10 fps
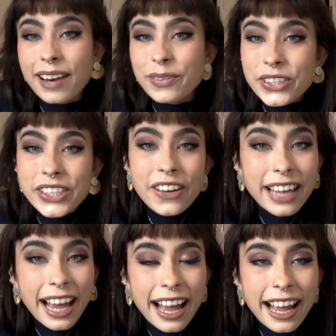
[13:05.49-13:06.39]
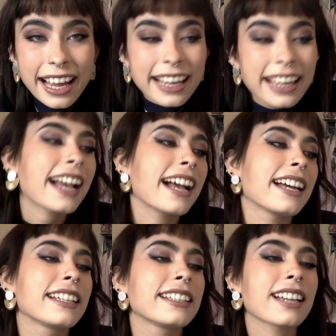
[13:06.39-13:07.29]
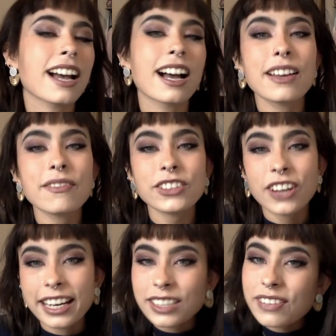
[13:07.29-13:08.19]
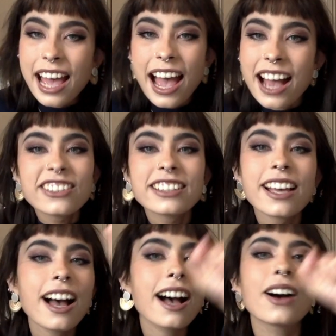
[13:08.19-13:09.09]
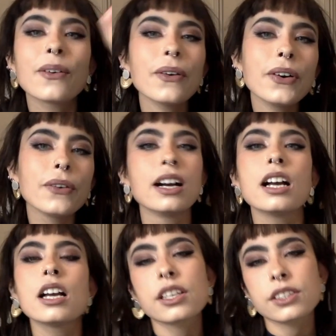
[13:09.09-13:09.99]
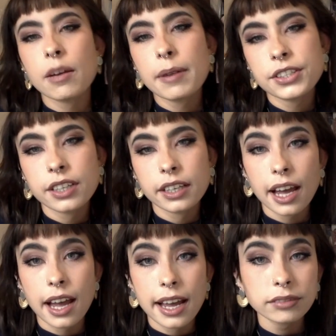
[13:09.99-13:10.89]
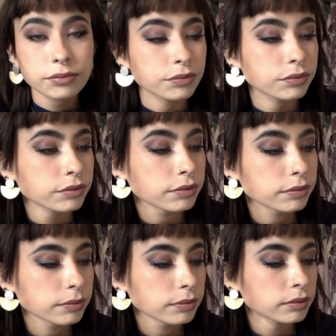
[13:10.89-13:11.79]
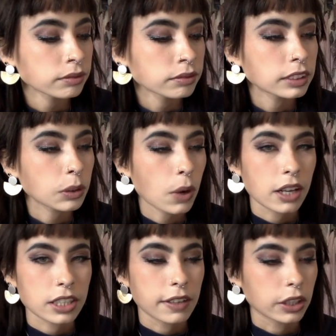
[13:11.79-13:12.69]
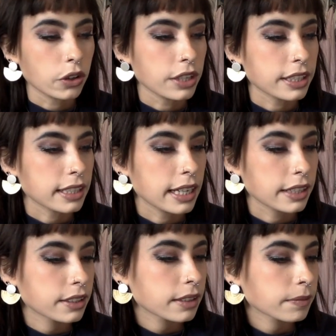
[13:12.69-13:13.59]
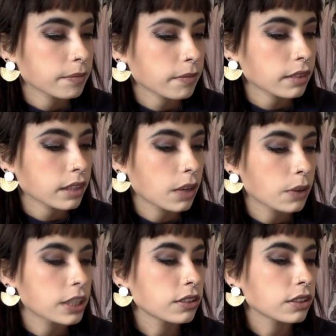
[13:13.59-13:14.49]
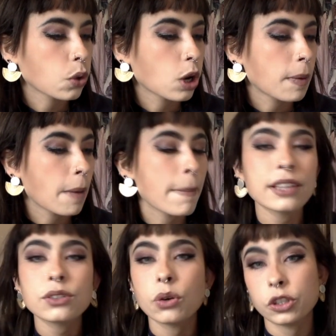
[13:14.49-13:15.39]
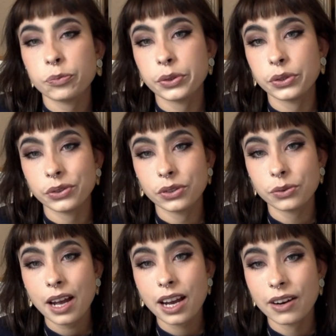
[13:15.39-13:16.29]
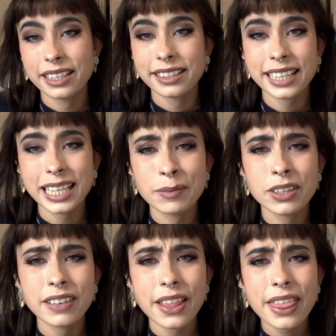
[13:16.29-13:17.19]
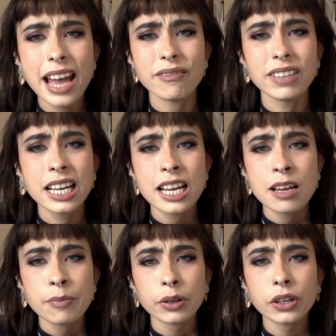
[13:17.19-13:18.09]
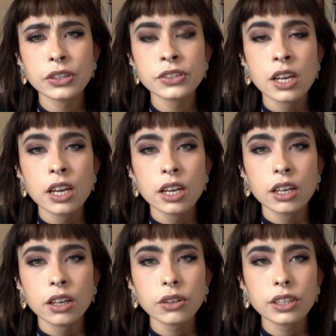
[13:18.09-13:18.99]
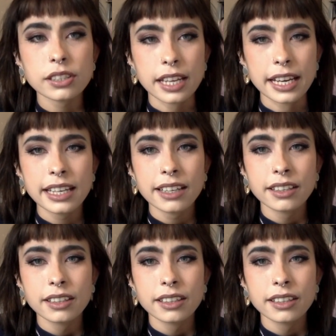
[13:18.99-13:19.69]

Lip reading: and I'm doing okay, and I'm trained to be a hairdresser. Woo! So I'm actually doing okay. What else have I got on this list? I want to talk about mental hospitals as well, and the stigma around them, because honestly,